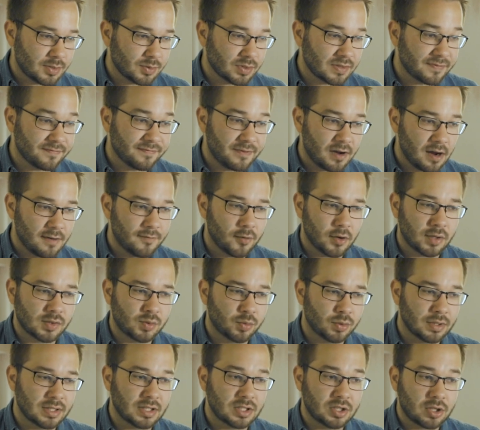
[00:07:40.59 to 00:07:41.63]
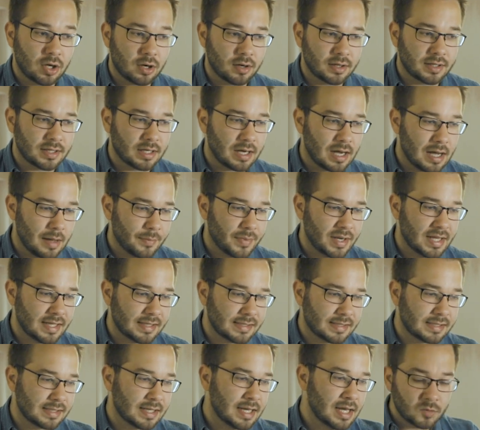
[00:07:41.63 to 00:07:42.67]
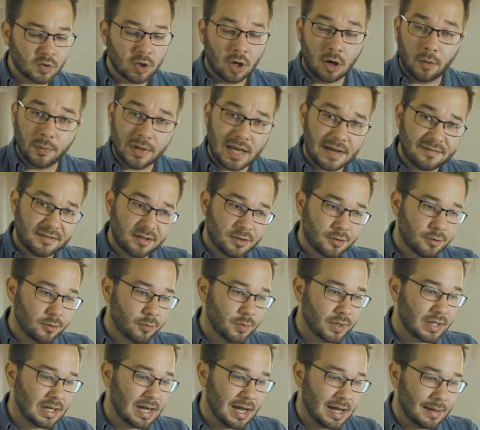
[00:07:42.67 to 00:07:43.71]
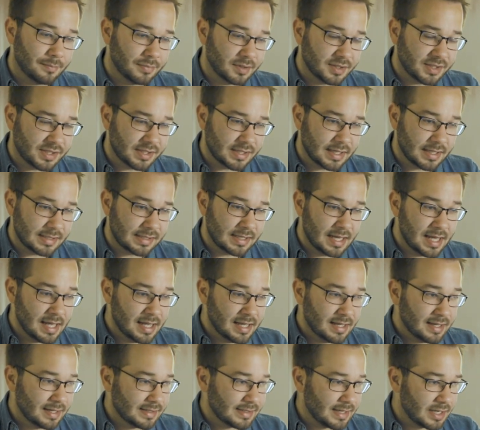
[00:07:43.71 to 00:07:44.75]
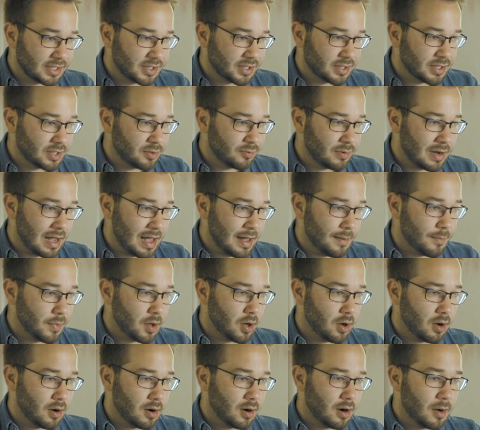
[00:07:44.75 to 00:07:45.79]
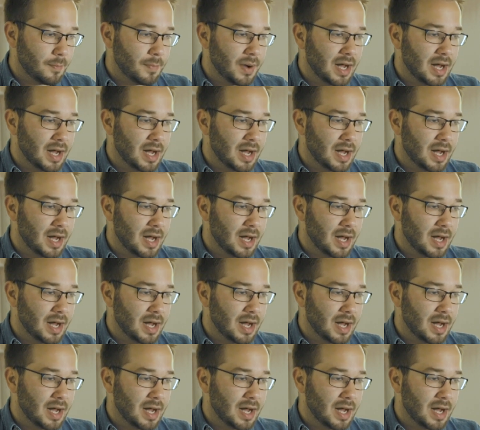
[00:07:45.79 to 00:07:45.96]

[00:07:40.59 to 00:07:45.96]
so it's very sort of dark and ominous. All we have to do to accomplish this is actually grab our